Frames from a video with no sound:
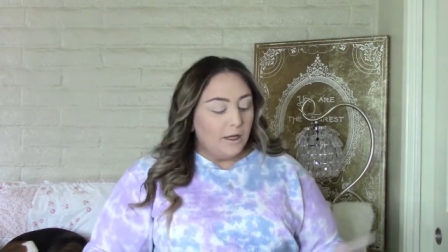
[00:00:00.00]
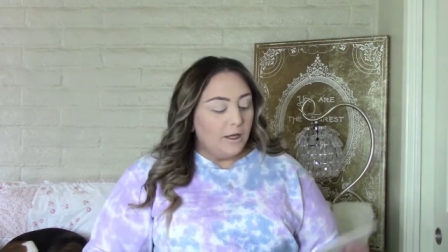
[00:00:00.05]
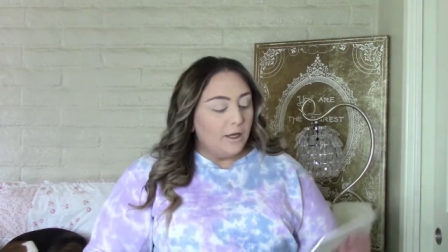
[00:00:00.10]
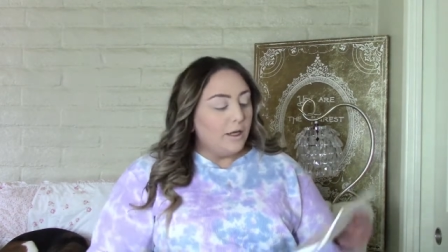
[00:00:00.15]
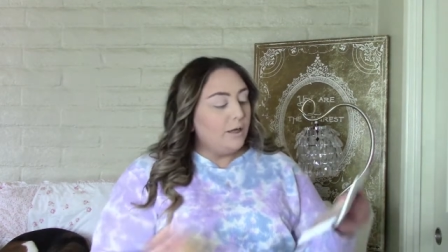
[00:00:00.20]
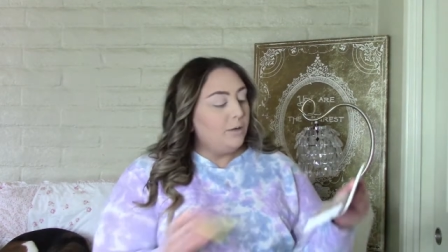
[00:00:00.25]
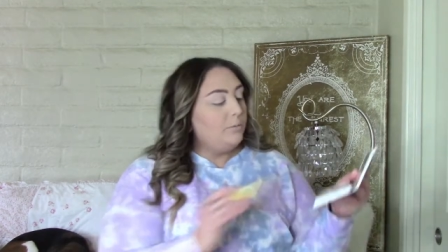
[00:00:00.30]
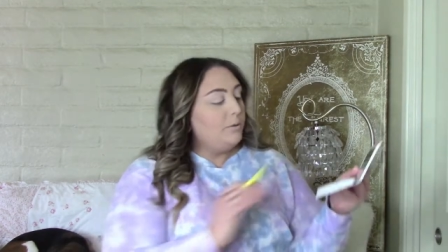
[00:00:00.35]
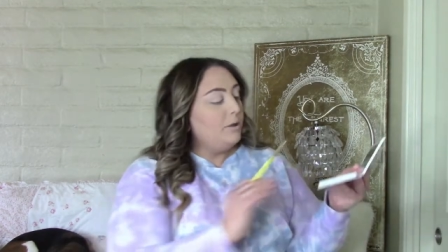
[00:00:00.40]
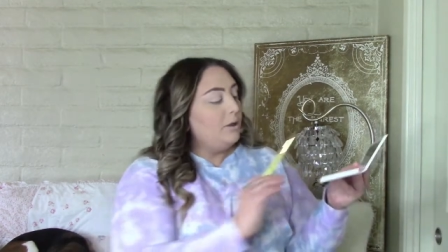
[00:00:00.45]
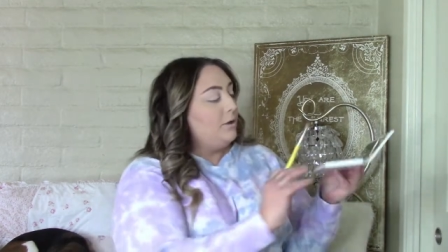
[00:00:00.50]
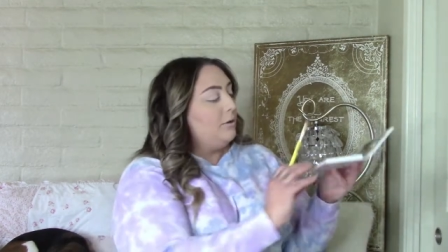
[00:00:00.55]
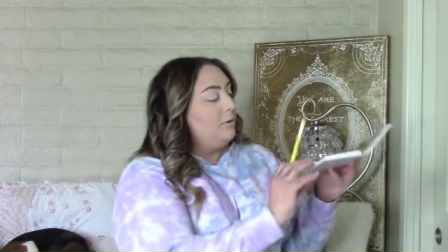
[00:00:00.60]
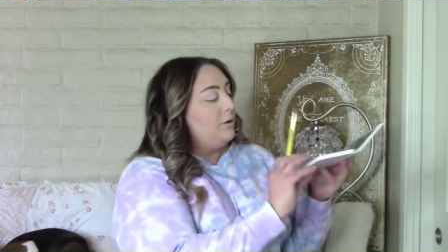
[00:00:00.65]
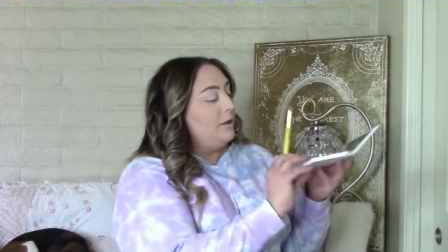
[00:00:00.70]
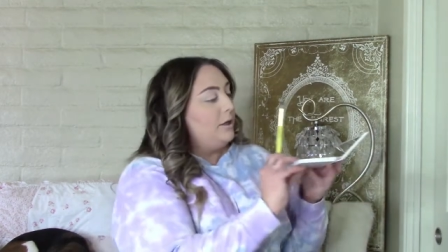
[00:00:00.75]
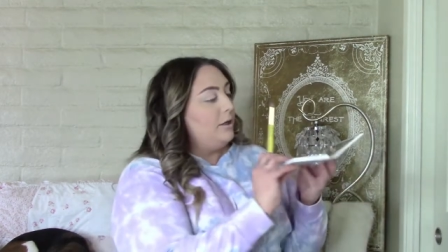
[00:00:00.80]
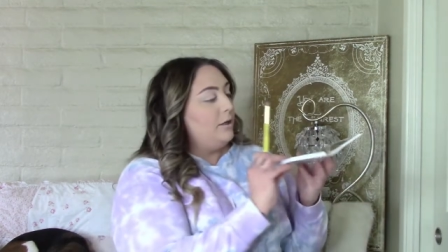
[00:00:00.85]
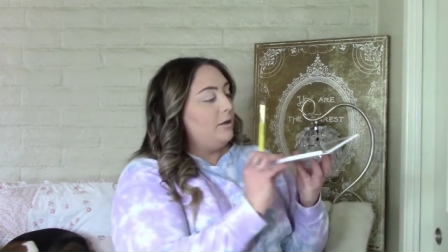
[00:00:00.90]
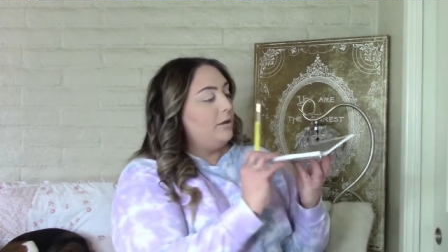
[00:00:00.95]
and I'm going to go
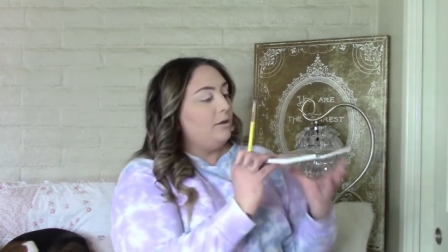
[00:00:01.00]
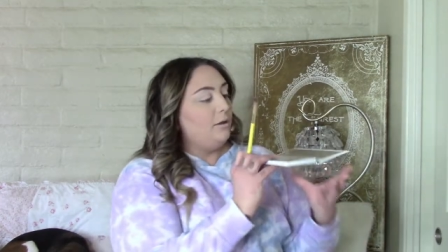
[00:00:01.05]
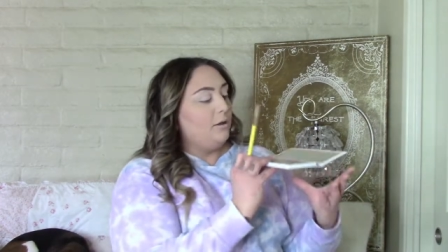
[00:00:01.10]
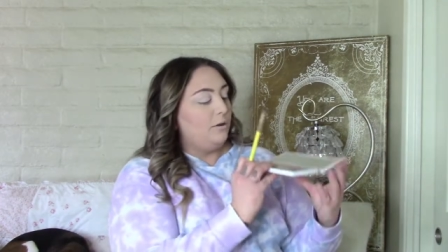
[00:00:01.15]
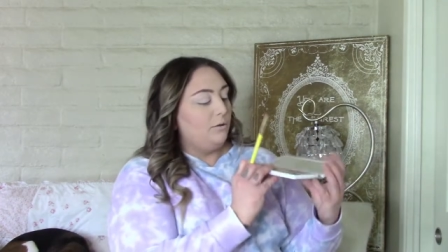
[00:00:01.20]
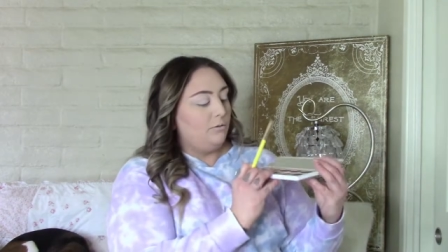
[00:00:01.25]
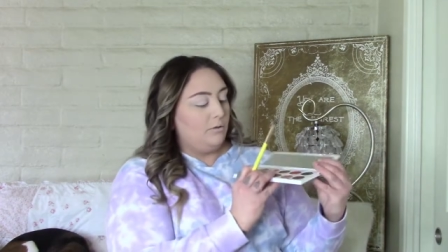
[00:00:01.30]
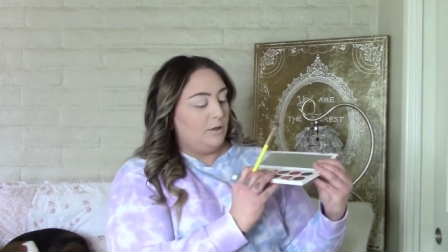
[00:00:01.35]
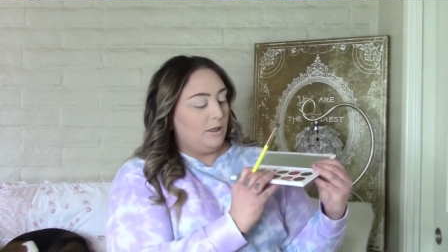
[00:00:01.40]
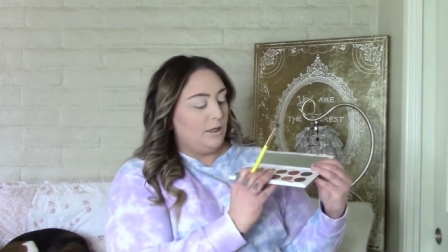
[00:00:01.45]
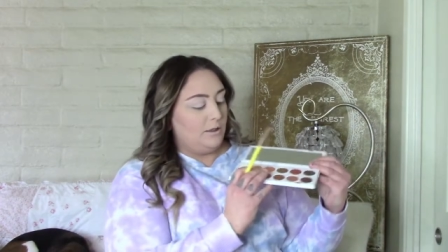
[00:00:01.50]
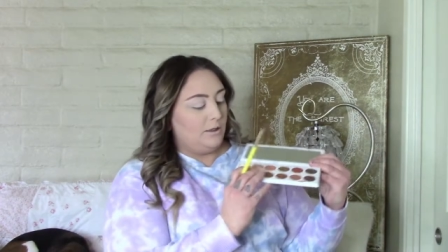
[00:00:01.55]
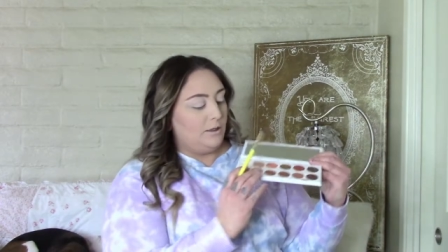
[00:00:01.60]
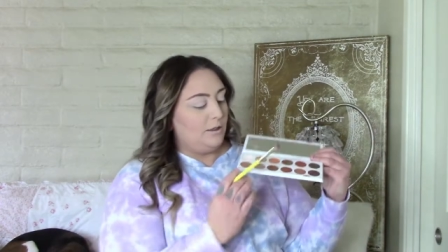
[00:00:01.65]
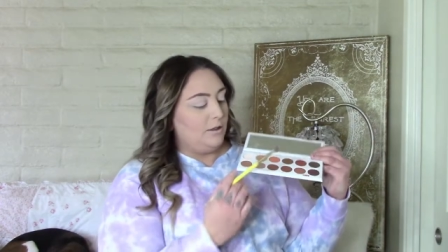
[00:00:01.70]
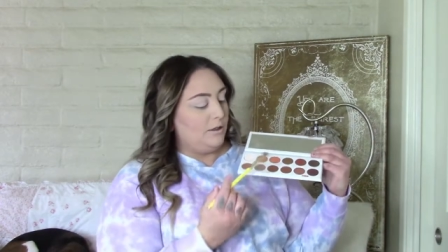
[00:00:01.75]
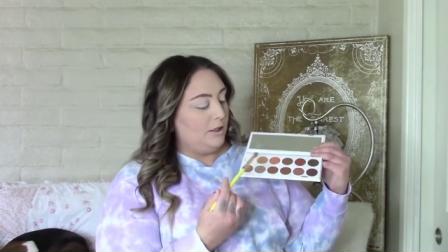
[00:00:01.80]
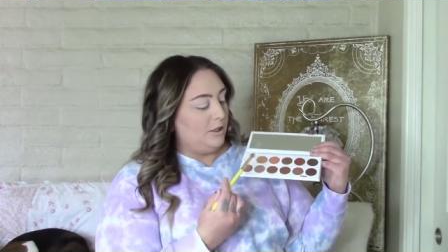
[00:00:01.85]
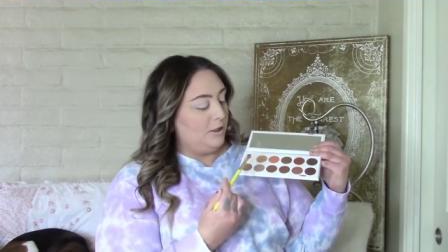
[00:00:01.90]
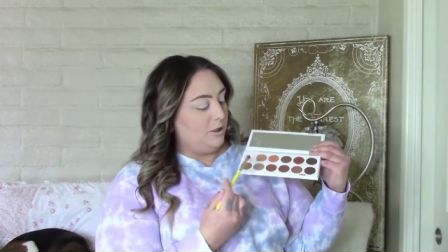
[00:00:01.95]
in
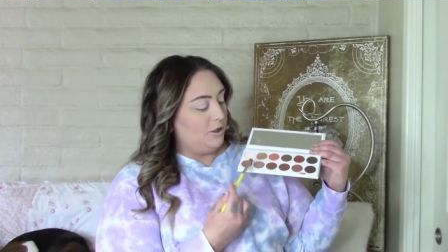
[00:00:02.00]
with this